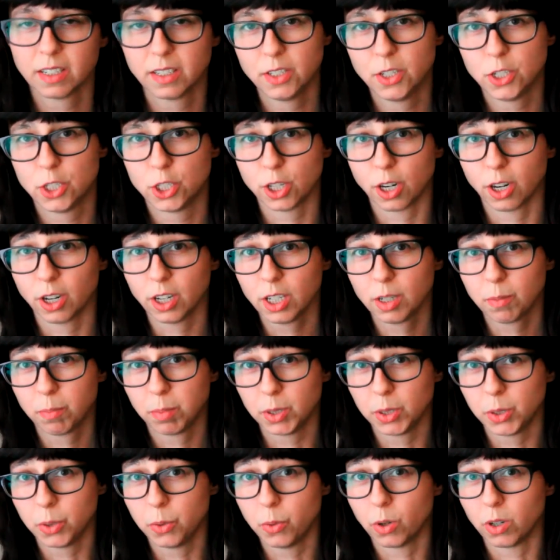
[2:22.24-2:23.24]
dark
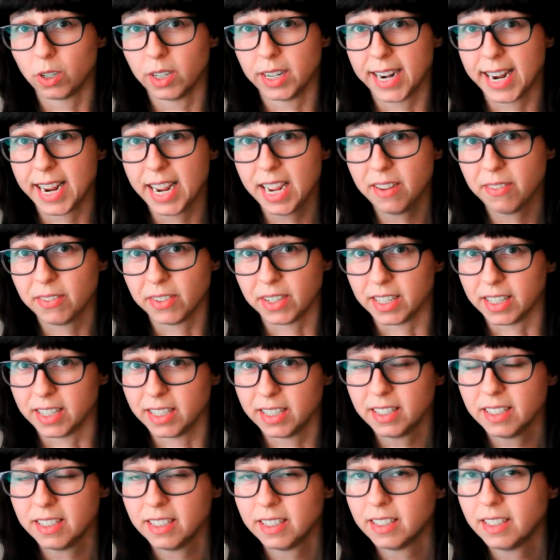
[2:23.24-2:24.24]
blue or
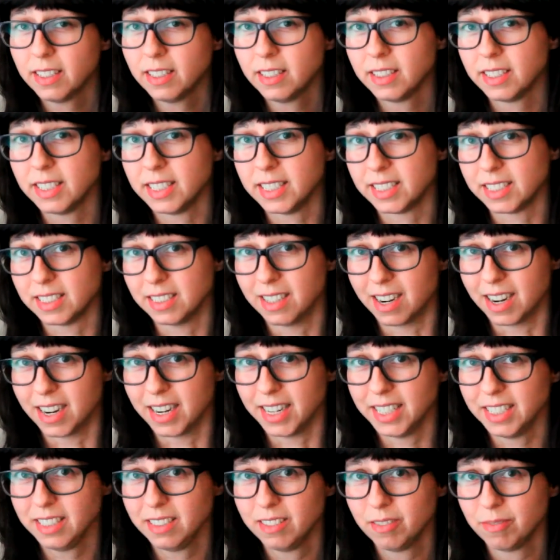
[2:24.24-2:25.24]
navy is
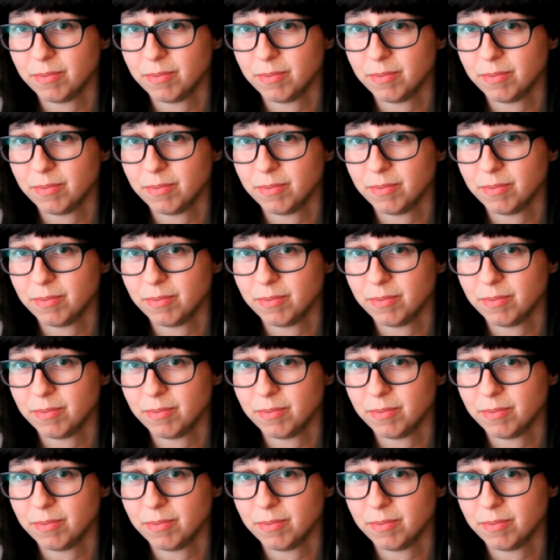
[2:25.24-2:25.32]
9,